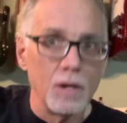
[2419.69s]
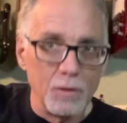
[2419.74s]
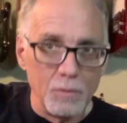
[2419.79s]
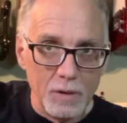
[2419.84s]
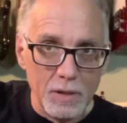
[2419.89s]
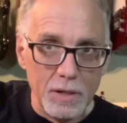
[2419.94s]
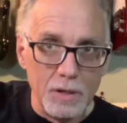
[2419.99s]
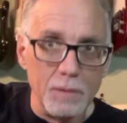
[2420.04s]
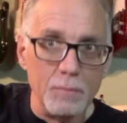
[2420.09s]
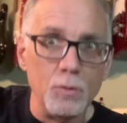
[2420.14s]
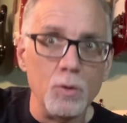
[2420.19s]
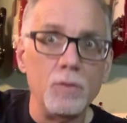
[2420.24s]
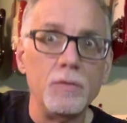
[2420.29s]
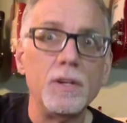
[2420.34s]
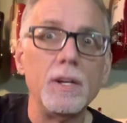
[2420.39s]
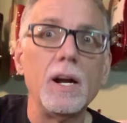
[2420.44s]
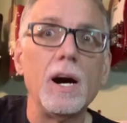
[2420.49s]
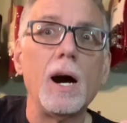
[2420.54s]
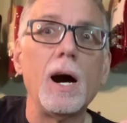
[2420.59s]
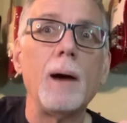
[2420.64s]
We need to move
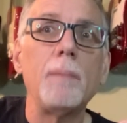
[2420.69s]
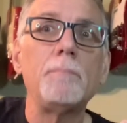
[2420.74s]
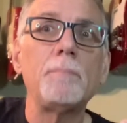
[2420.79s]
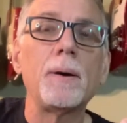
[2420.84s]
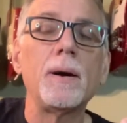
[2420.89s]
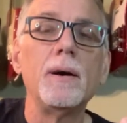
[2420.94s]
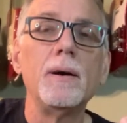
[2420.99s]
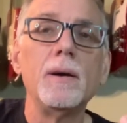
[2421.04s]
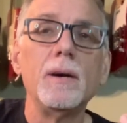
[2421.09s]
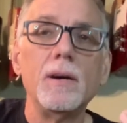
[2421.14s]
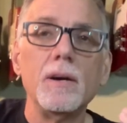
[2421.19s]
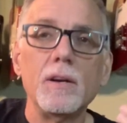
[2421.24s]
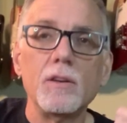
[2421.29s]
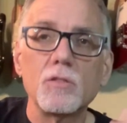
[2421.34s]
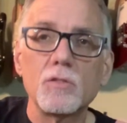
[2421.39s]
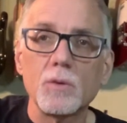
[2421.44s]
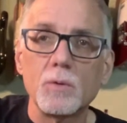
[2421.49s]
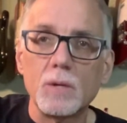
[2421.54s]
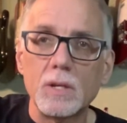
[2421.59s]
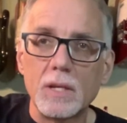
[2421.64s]
it up
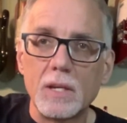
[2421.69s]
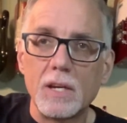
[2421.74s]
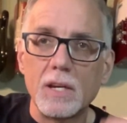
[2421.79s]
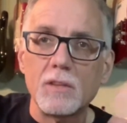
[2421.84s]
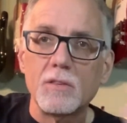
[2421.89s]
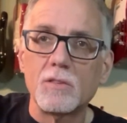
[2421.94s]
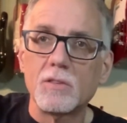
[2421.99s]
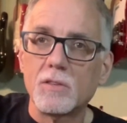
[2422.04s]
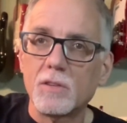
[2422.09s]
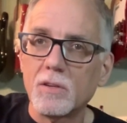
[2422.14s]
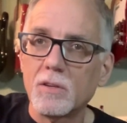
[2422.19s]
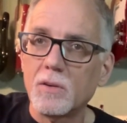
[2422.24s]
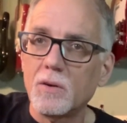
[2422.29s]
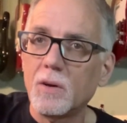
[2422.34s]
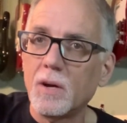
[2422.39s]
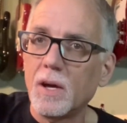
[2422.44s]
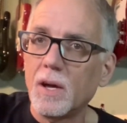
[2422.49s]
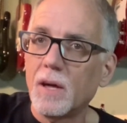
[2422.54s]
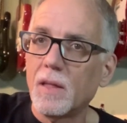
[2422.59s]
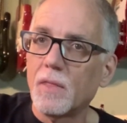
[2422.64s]
so it gets to
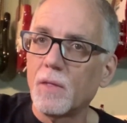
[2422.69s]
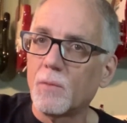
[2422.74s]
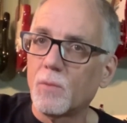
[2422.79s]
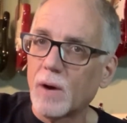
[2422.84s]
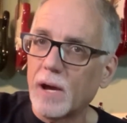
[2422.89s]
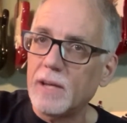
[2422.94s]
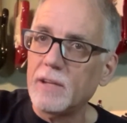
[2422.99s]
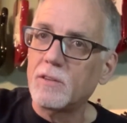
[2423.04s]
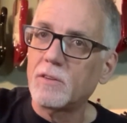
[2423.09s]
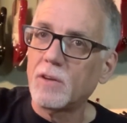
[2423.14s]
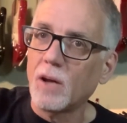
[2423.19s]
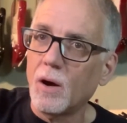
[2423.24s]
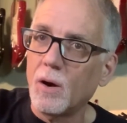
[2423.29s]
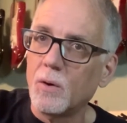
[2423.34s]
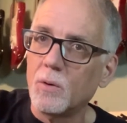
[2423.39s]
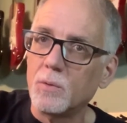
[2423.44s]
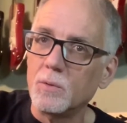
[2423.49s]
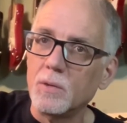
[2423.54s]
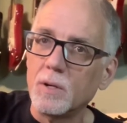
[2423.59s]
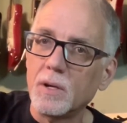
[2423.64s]
the right
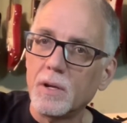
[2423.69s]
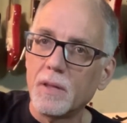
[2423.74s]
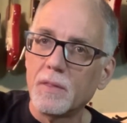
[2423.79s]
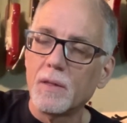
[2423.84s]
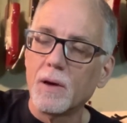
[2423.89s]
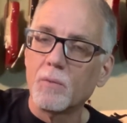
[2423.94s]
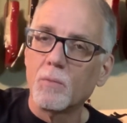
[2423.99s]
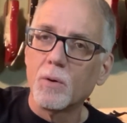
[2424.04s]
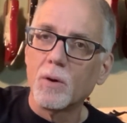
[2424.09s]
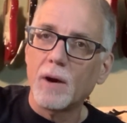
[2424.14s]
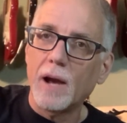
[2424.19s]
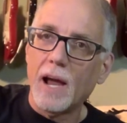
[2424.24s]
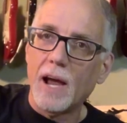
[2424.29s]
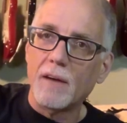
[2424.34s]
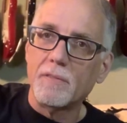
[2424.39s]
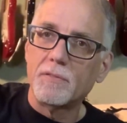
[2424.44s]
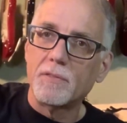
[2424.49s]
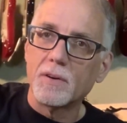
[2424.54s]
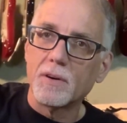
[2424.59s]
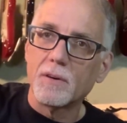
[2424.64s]
tone that we're
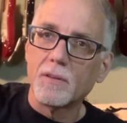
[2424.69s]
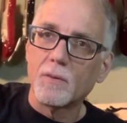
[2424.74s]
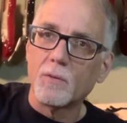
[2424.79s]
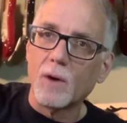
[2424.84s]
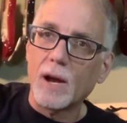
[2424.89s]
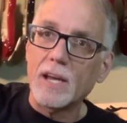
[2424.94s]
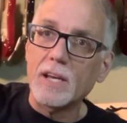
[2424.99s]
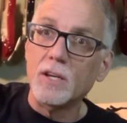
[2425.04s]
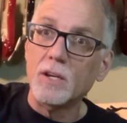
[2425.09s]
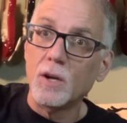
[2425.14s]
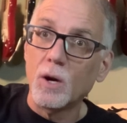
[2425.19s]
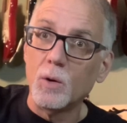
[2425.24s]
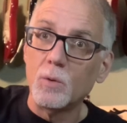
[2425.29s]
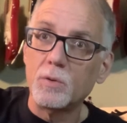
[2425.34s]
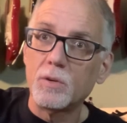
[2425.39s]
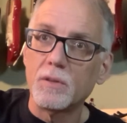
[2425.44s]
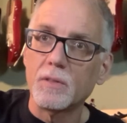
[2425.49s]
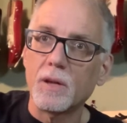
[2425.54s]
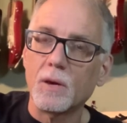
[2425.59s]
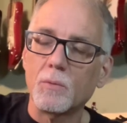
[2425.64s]
after, the right
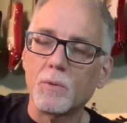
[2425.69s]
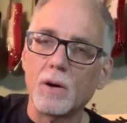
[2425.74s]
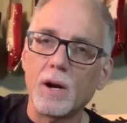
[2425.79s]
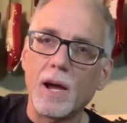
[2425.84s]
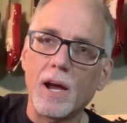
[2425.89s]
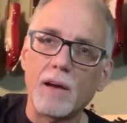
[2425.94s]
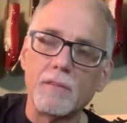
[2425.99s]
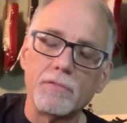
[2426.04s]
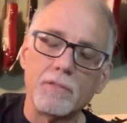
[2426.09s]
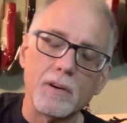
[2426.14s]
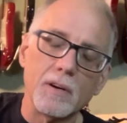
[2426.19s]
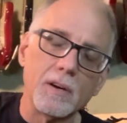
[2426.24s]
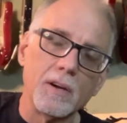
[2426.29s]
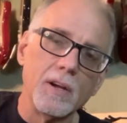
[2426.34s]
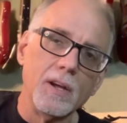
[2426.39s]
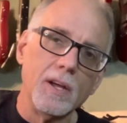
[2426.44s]
note that we're after.